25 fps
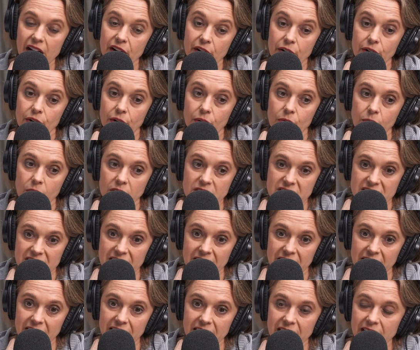I don't know what's in
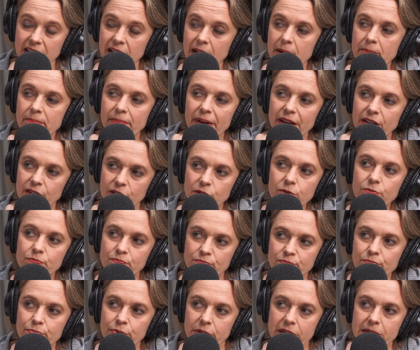it, but you
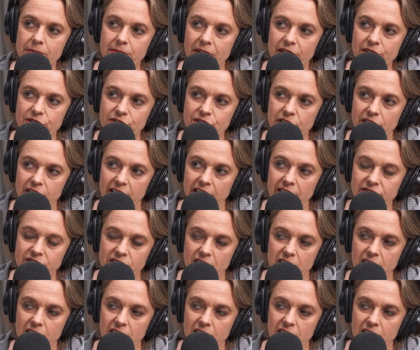pretty much don't have to